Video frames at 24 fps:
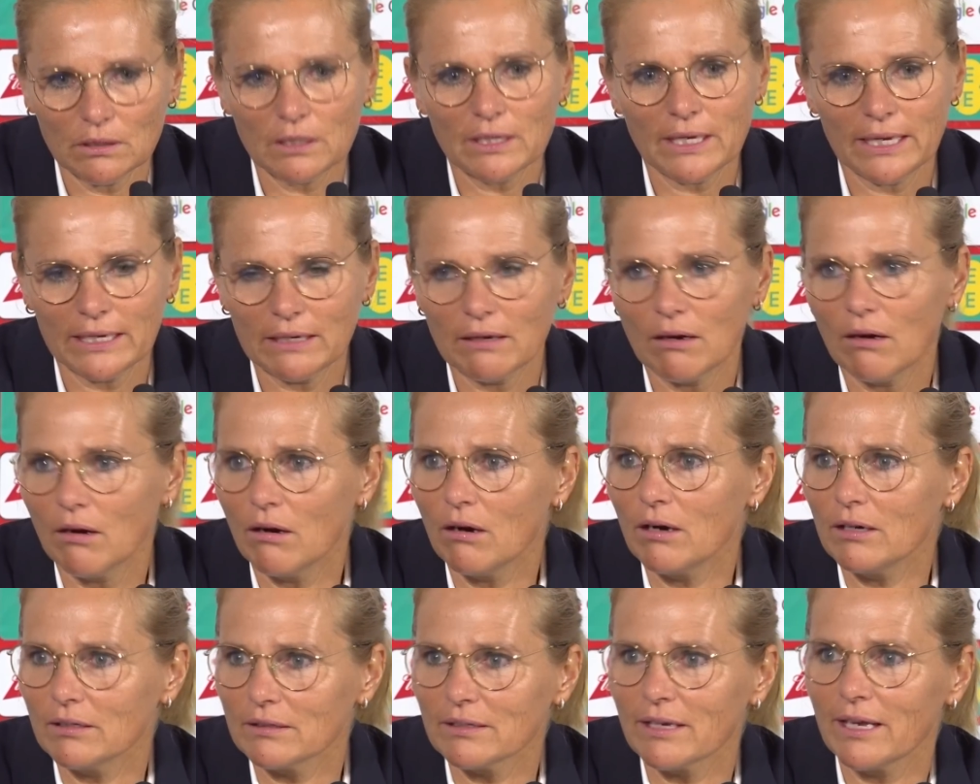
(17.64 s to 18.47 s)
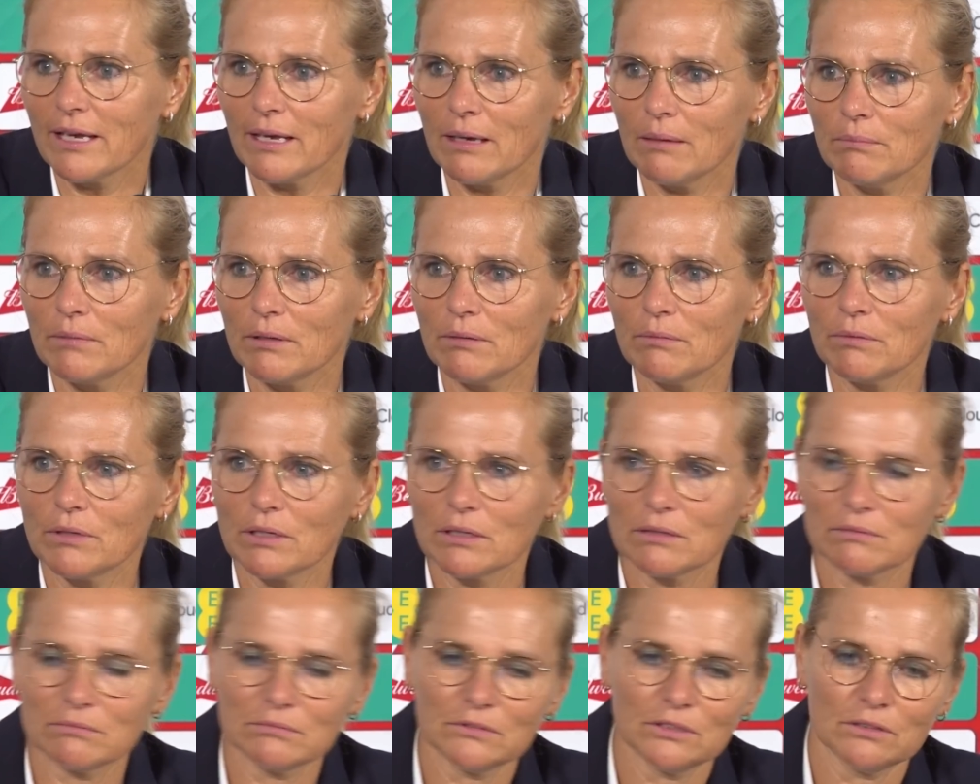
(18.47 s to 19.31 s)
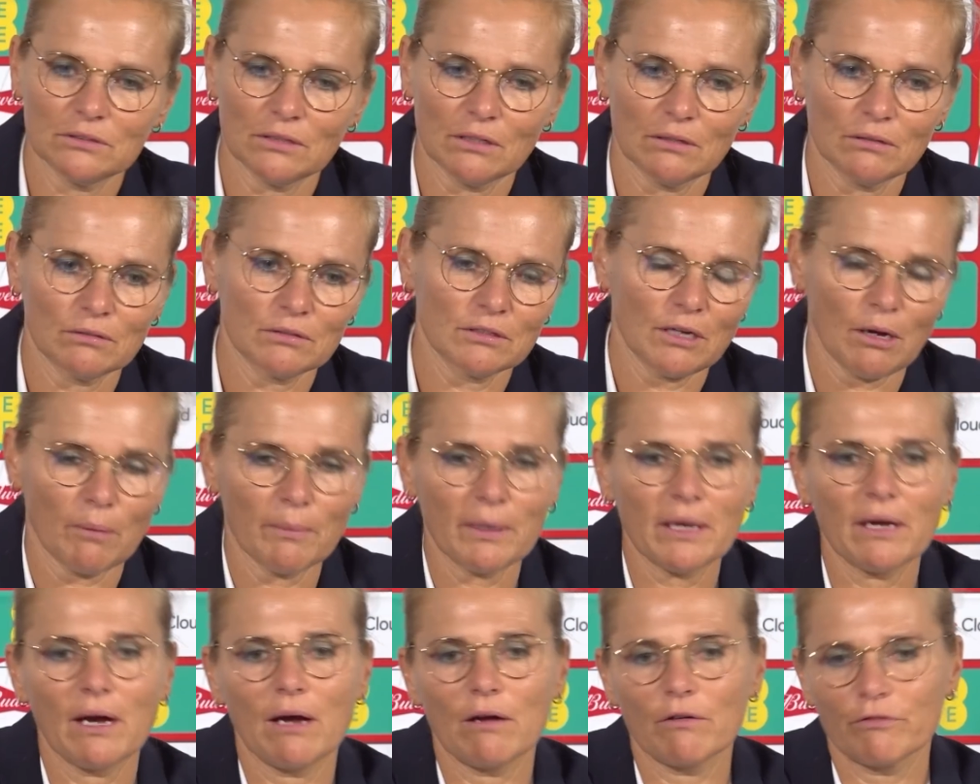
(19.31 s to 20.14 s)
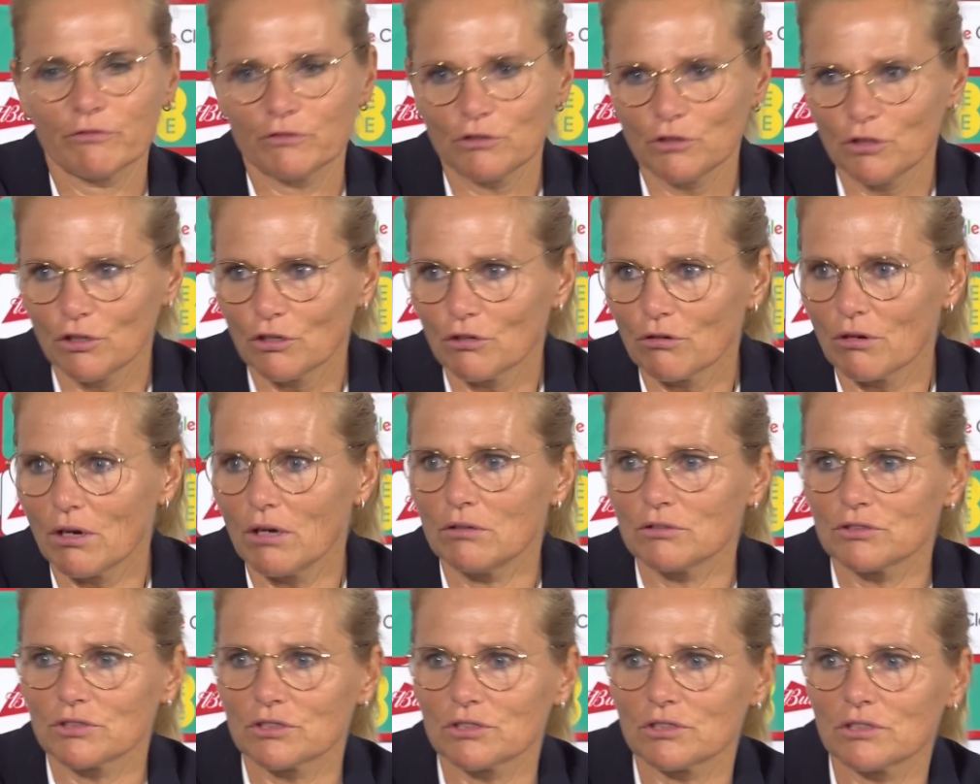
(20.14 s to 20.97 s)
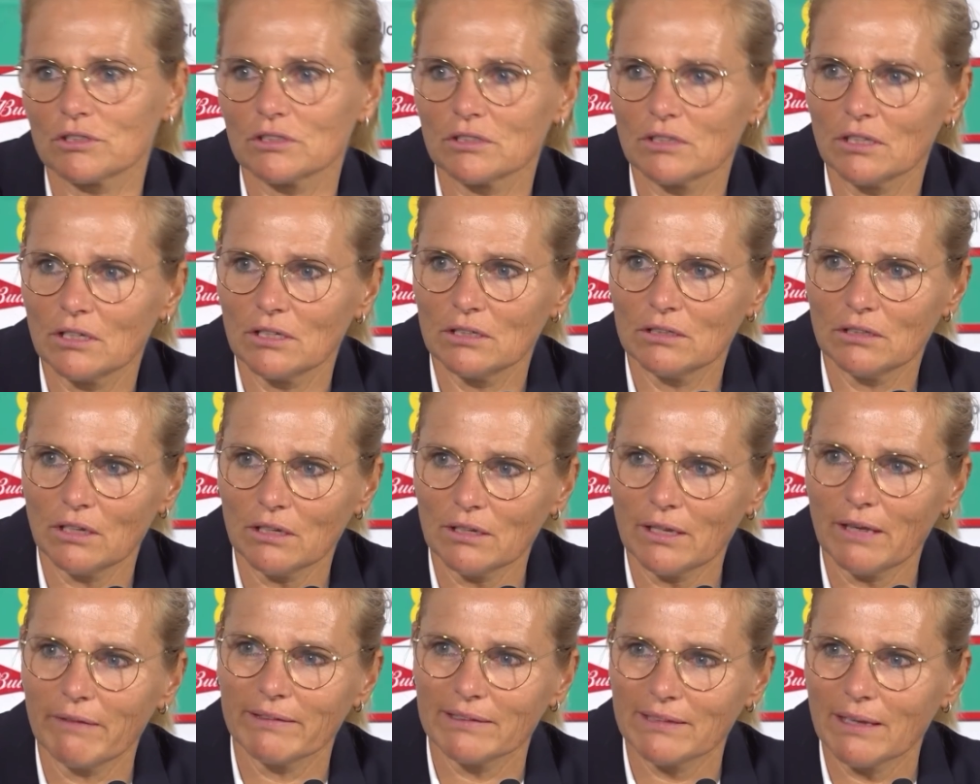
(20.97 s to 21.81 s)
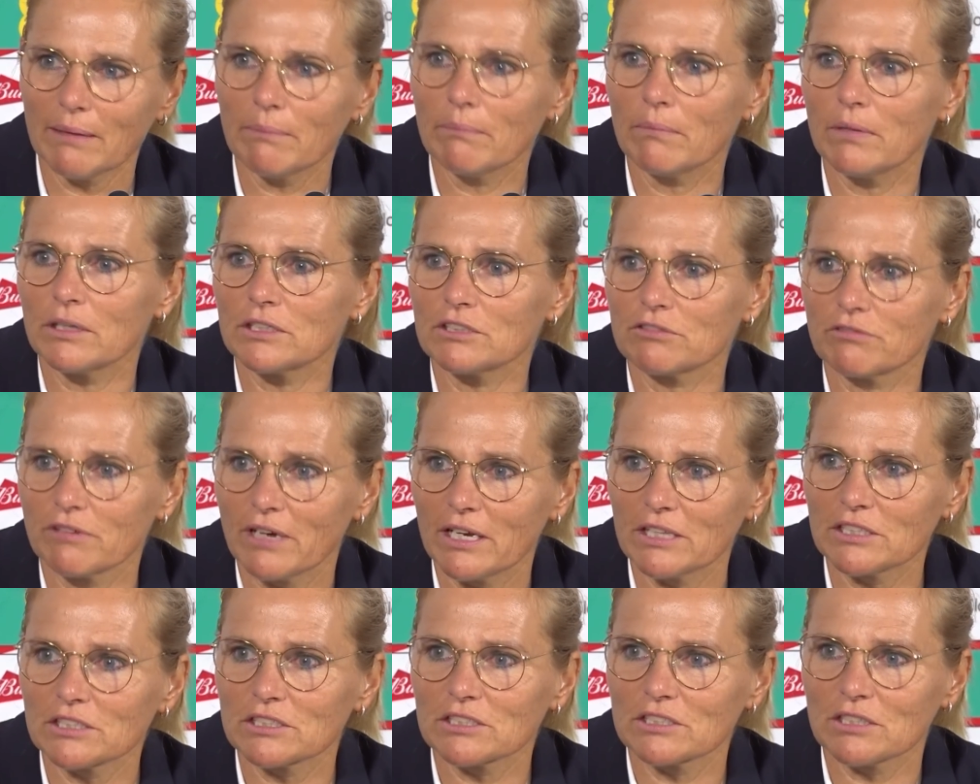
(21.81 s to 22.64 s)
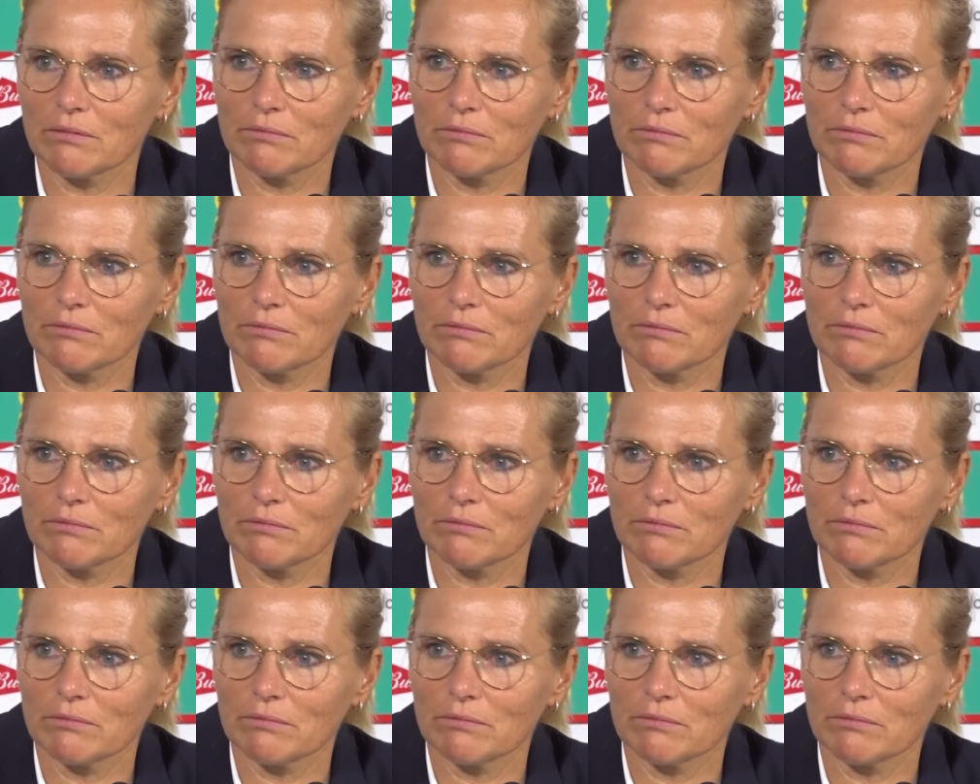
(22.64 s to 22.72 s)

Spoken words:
again, a hard game, but we, you know, coming out of the Euros, not having that much rest.